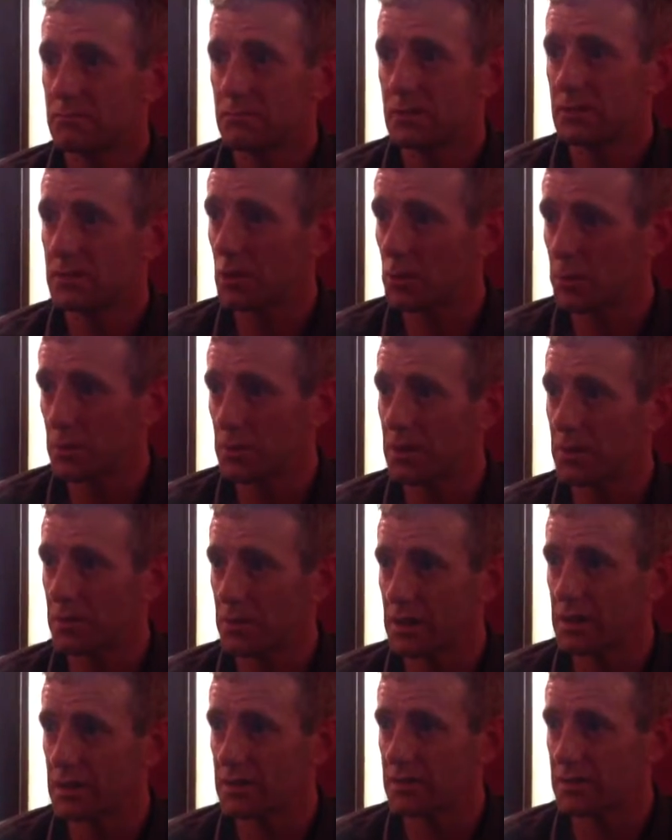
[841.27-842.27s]
Just open your
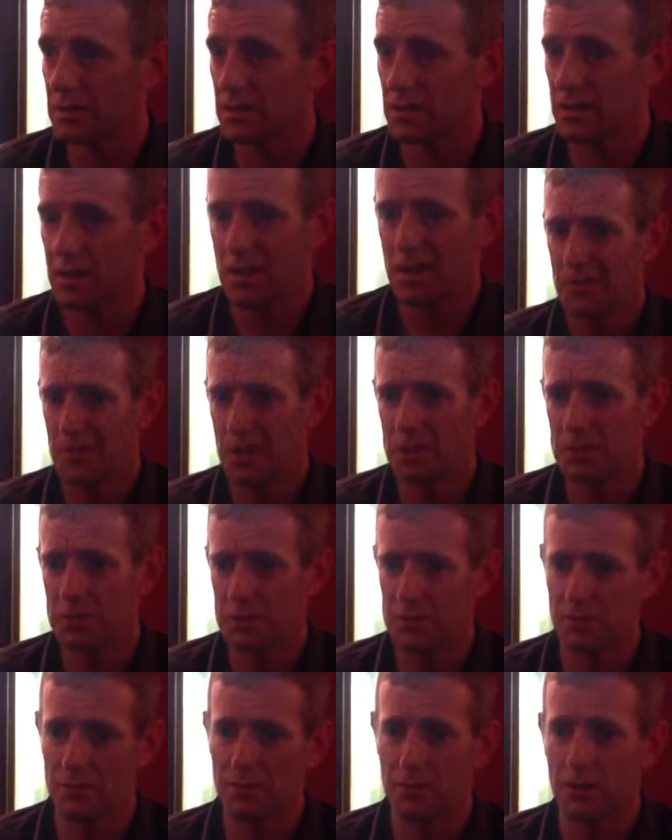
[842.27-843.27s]
ears to not
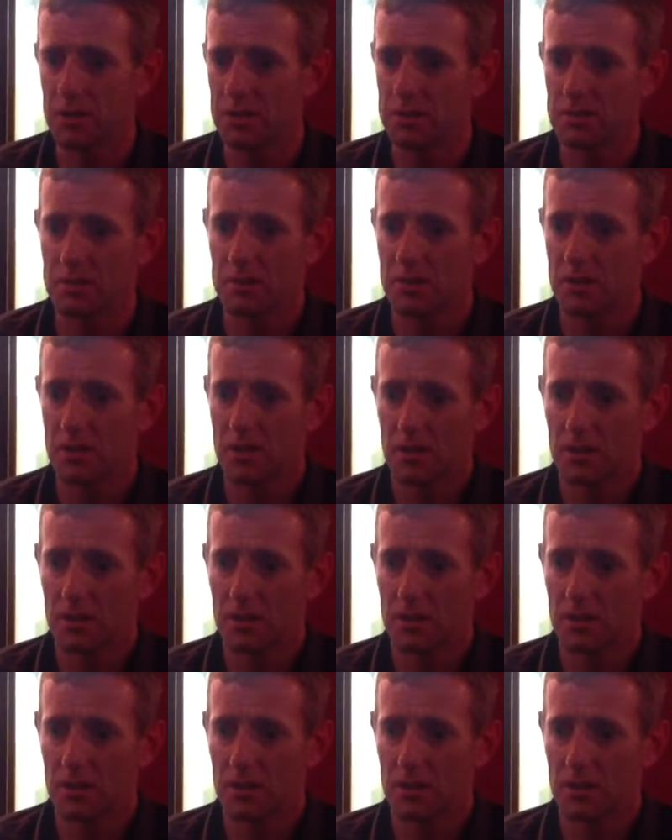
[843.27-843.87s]
just the voice,